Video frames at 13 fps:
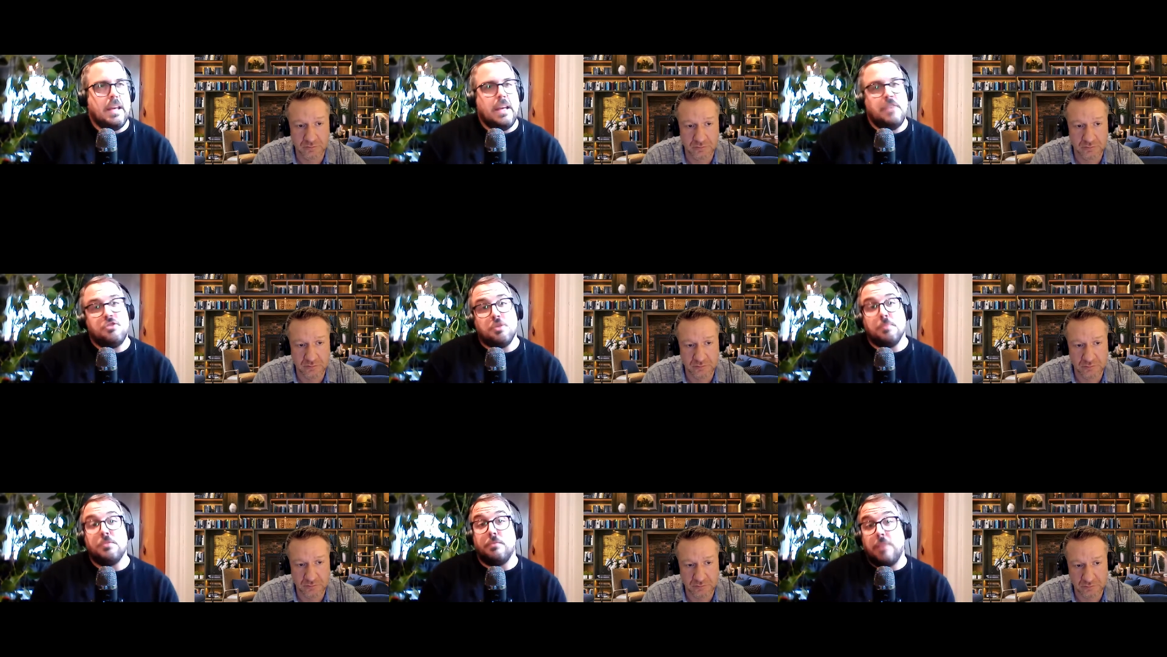Speaker 1: in
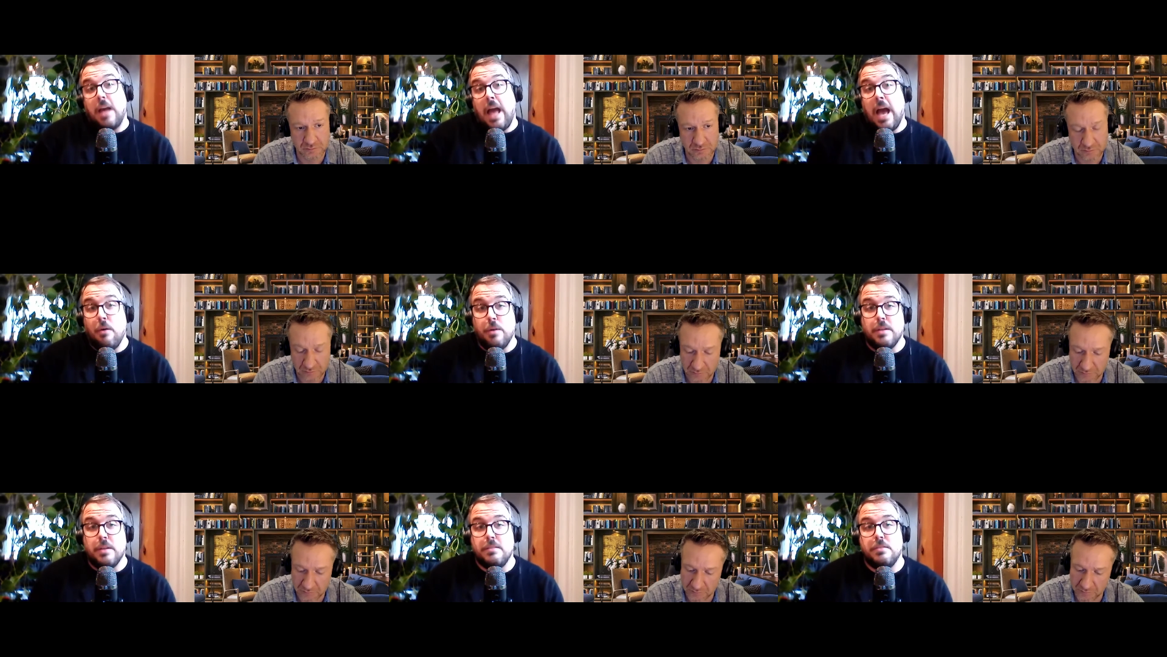terms of how
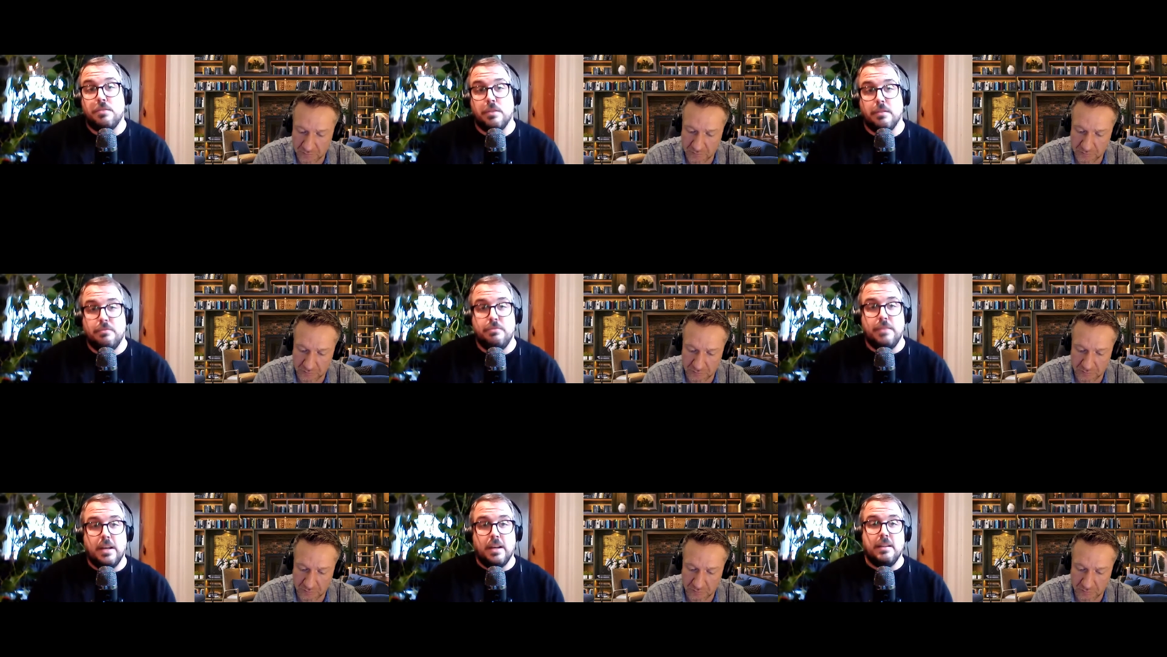it sort of
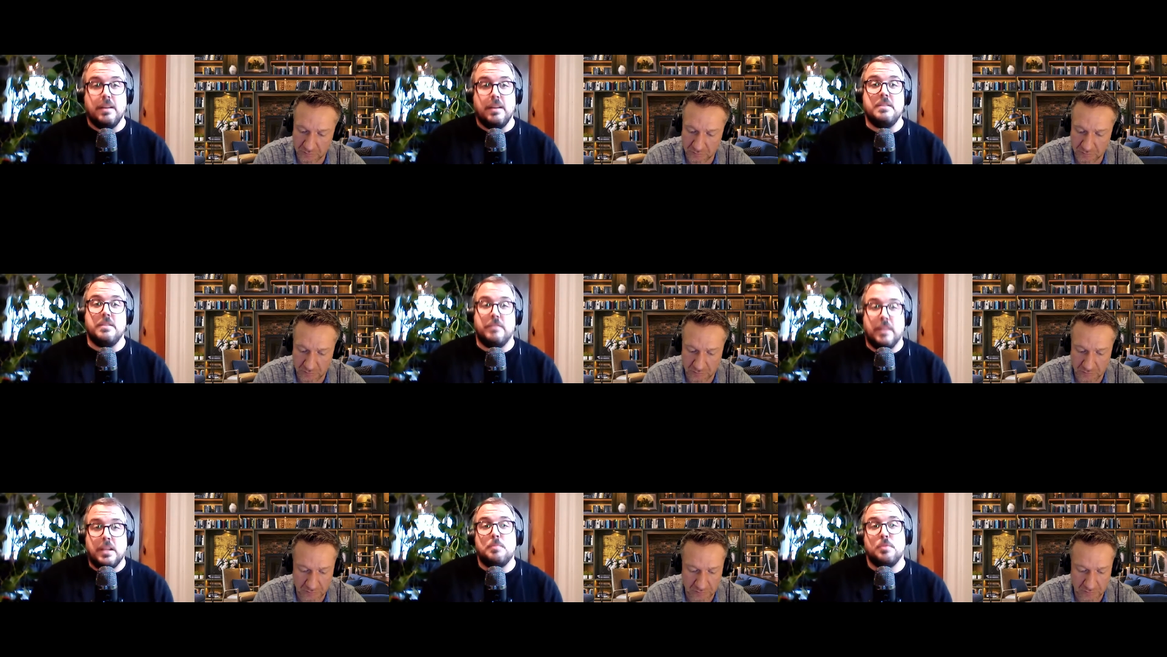uh,
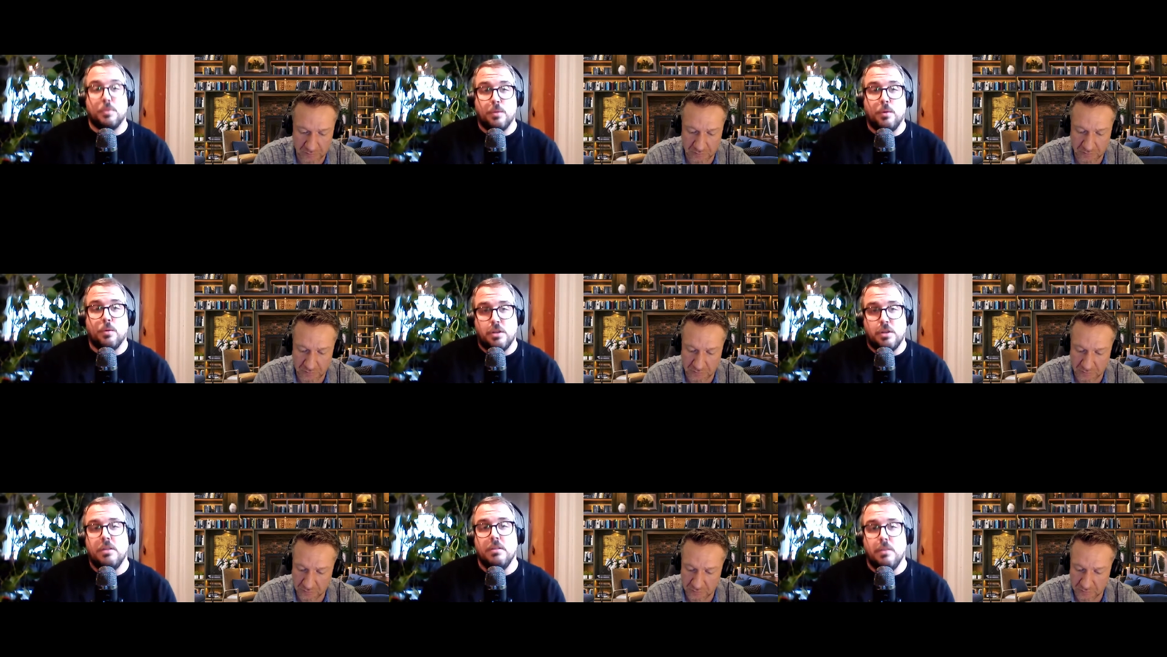developed or, or,
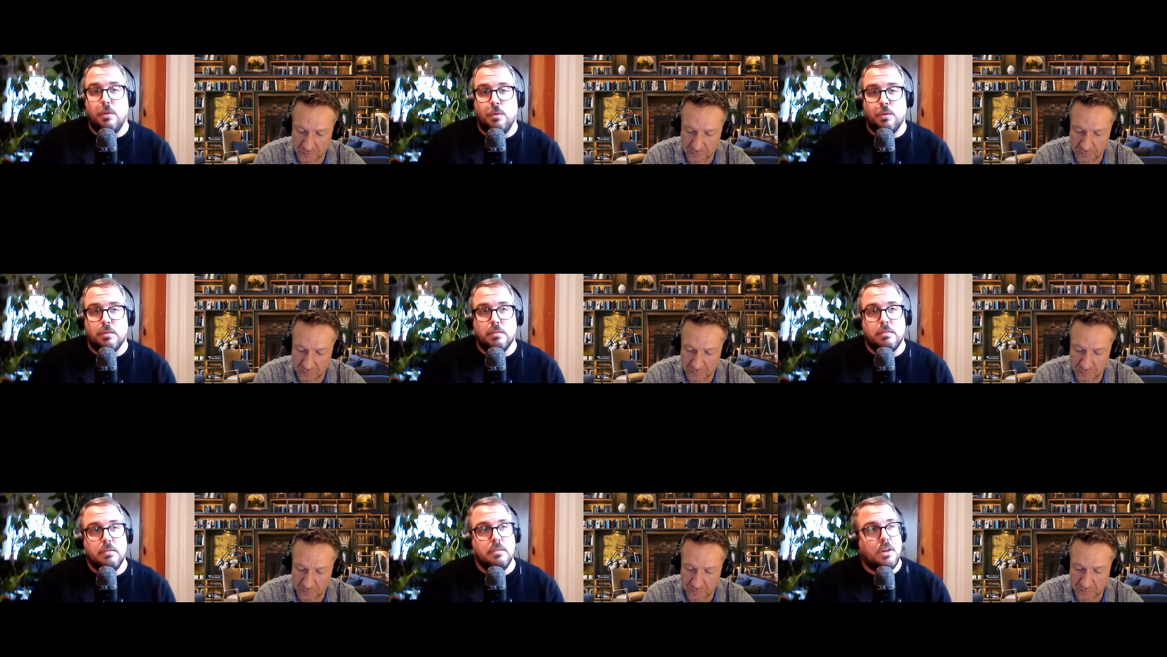or
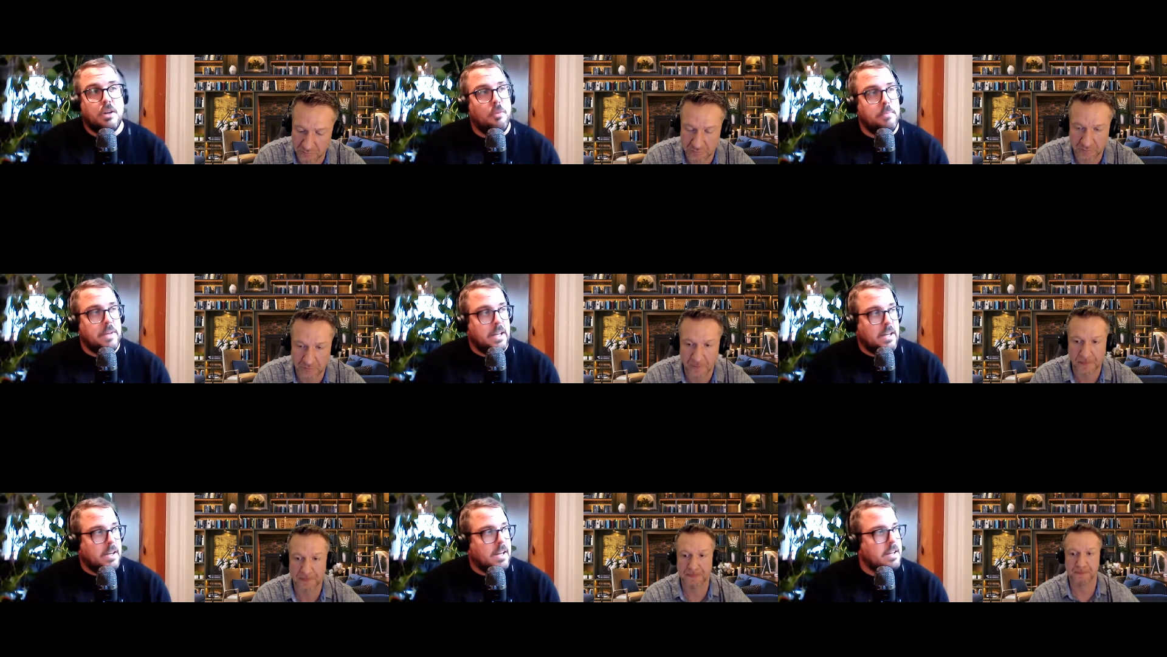
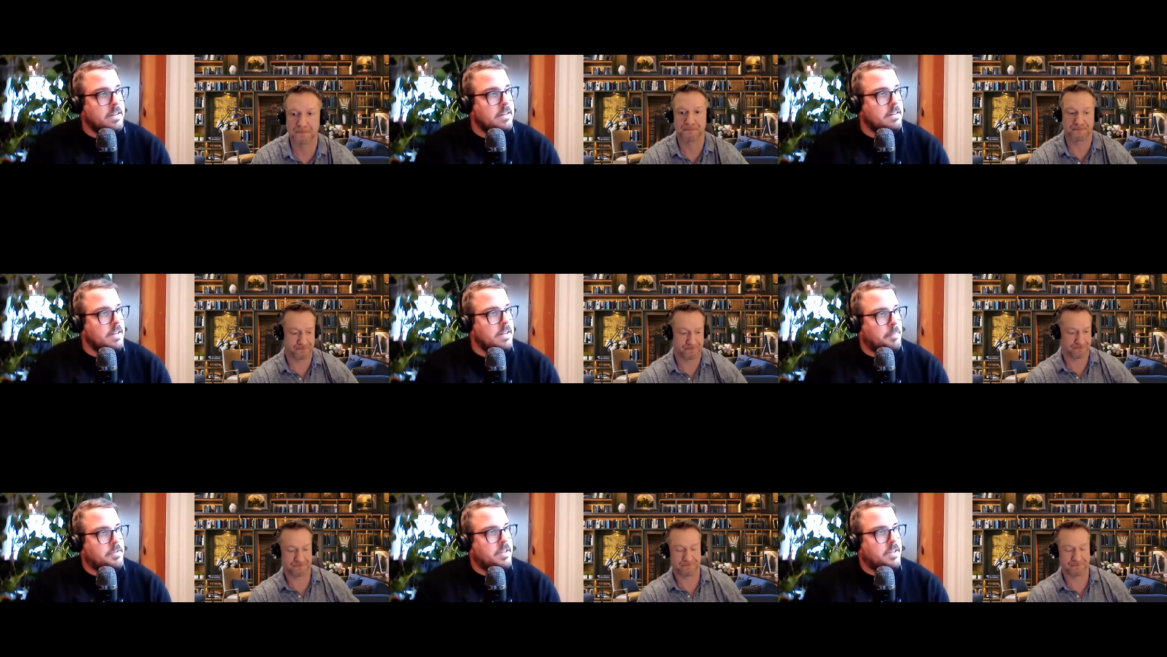culminated up